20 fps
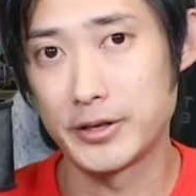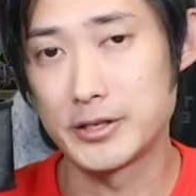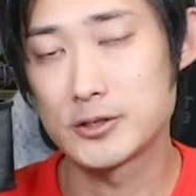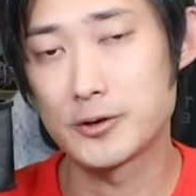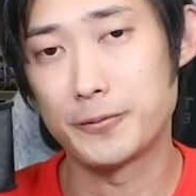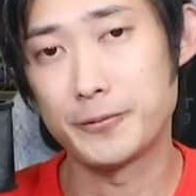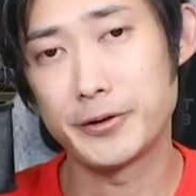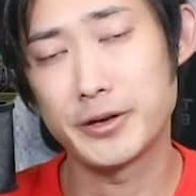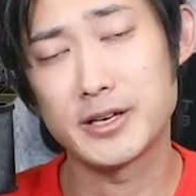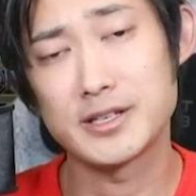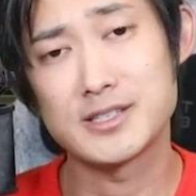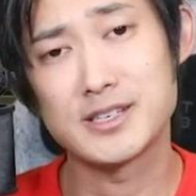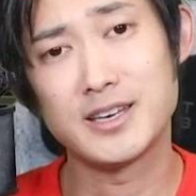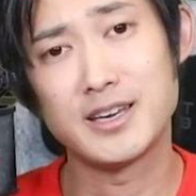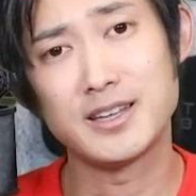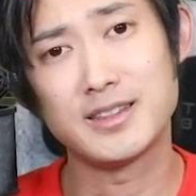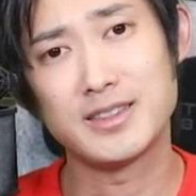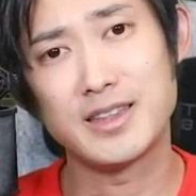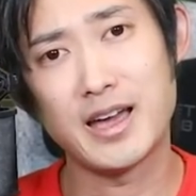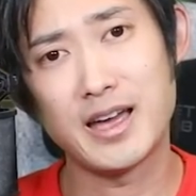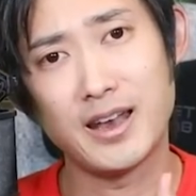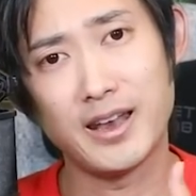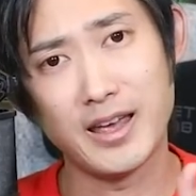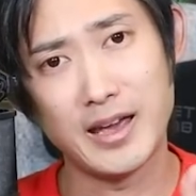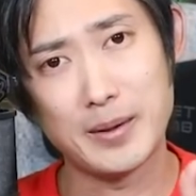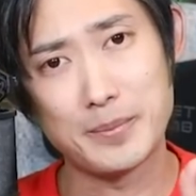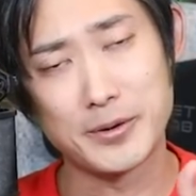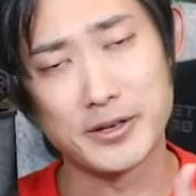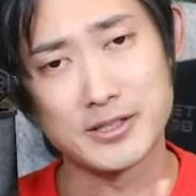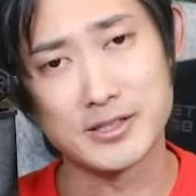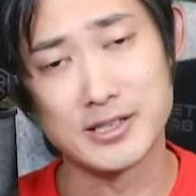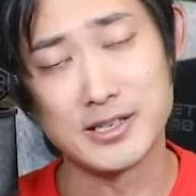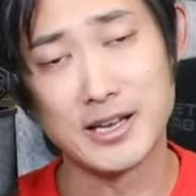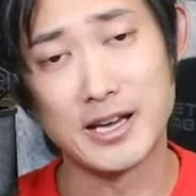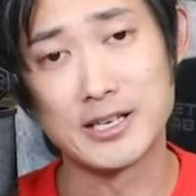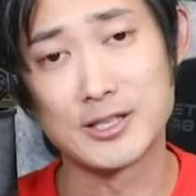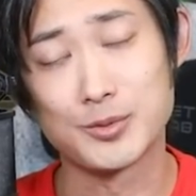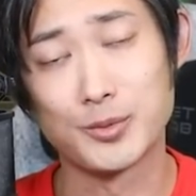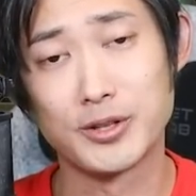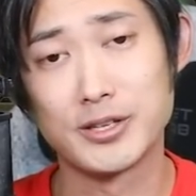then don't forget to hit that like button,
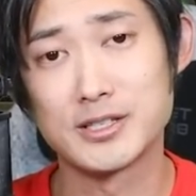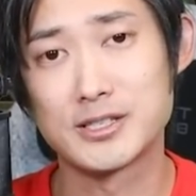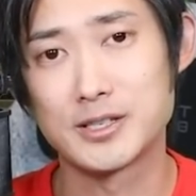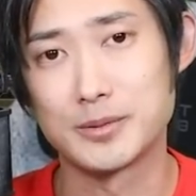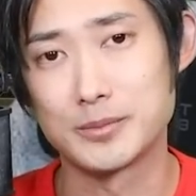as well as